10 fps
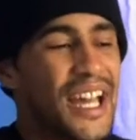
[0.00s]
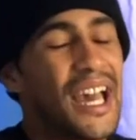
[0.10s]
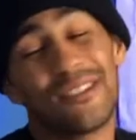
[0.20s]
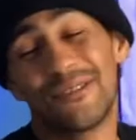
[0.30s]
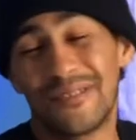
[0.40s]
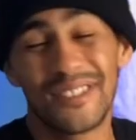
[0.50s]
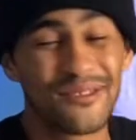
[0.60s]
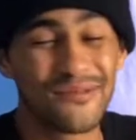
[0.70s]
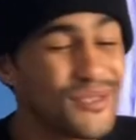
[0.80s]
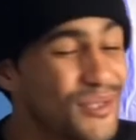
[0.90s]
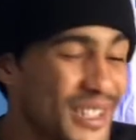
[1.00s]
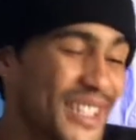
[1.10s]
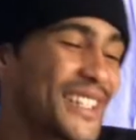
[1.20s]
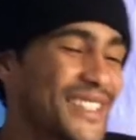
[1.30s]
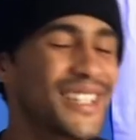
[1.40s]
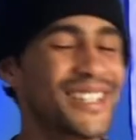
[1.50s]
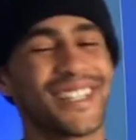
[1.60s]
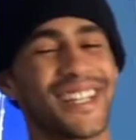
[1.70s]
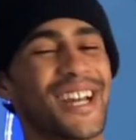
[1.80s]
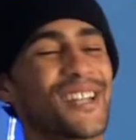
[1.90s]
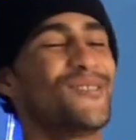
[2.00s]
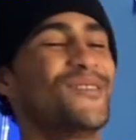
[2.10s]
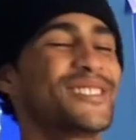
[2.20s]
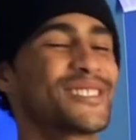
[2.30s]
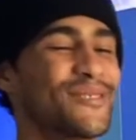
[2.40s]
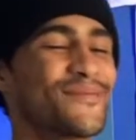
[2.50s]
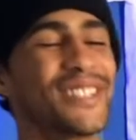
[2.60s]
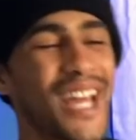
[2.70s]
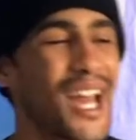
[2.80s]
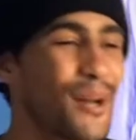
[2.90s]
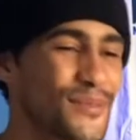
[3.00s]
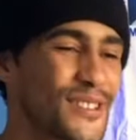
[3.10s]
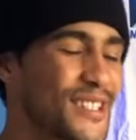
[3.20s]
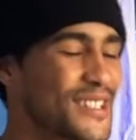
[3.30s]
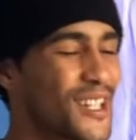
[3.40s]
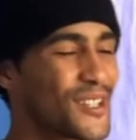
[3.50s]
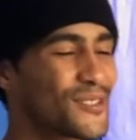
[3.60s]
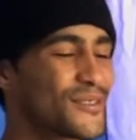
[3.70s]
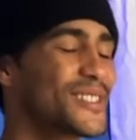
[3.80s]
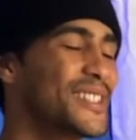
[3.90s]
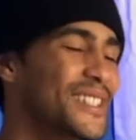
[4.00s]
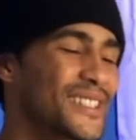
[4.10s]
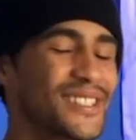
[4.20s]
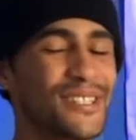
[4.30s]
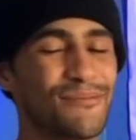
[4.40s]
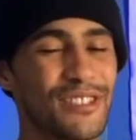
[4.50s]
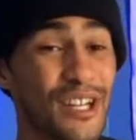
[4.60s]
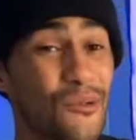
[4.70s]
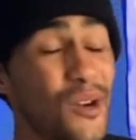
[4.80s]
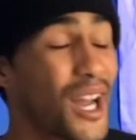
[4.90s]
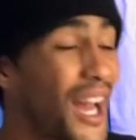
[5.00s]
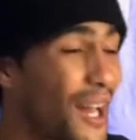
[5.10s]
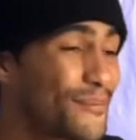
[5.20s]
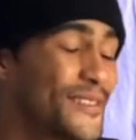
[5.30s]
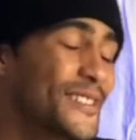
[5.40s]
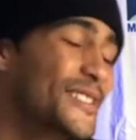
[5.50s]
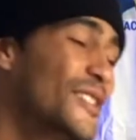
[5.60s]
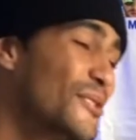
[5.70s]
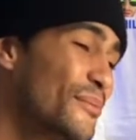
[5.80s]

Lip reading: I don't want to ruin it. Like, I don't want something to happen and y'all don't see it and then be like, what happened, you know?